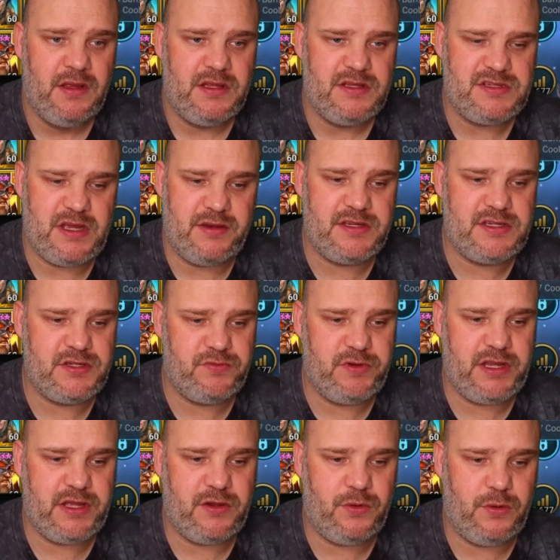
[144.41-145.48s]
So this is
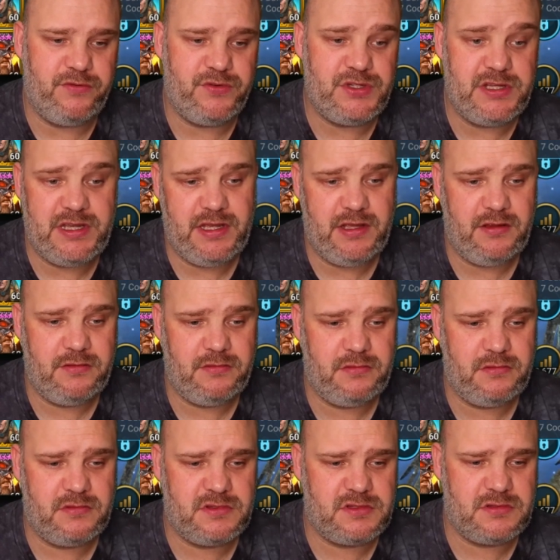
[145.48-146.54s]
really cool. Obviously it
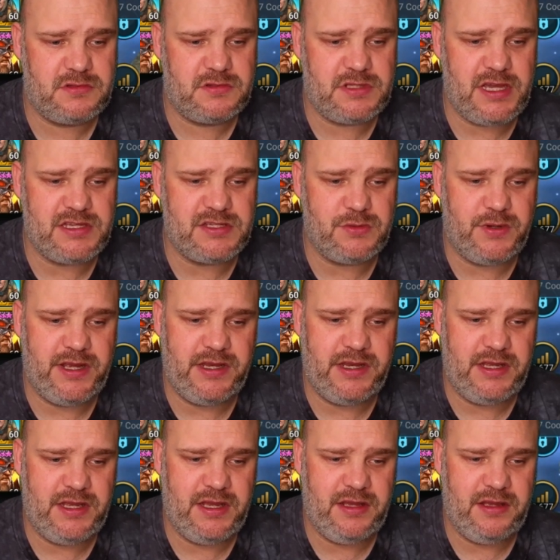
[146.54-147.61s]
takes away
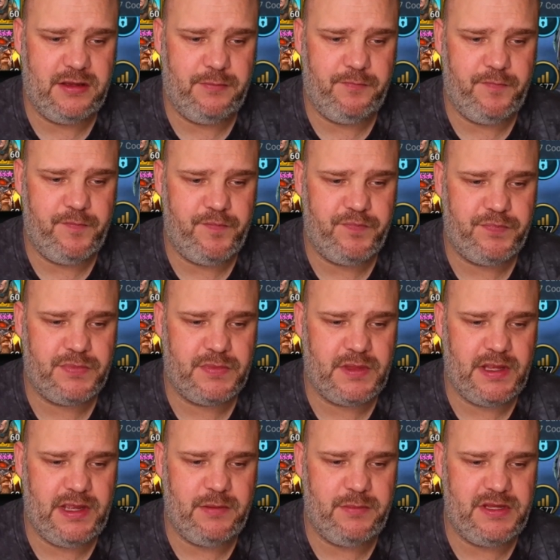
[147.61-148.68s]
the
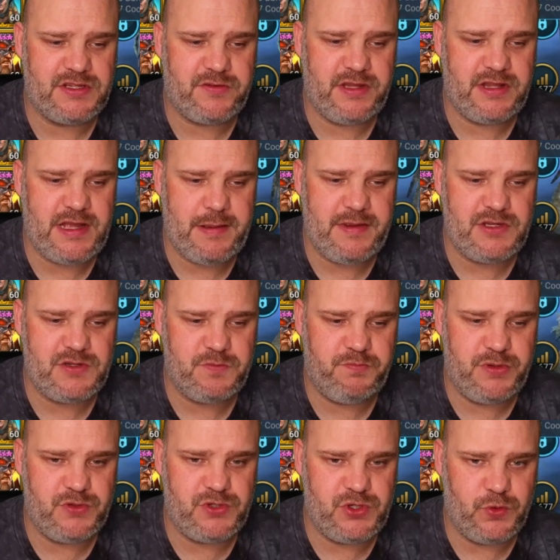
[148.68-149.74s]
enemy's crit damage,
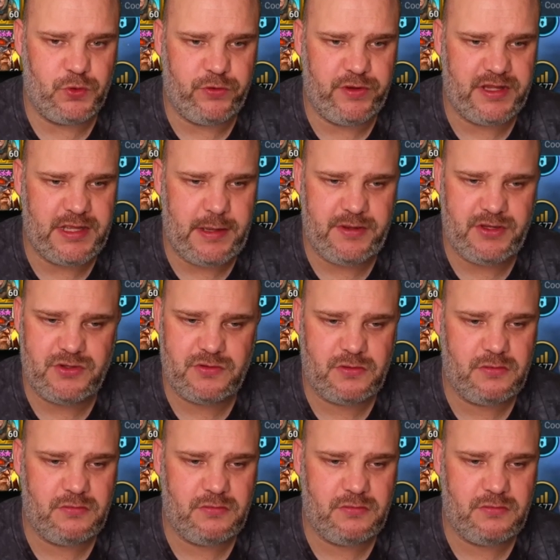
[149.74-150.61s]
boosts your crit damage.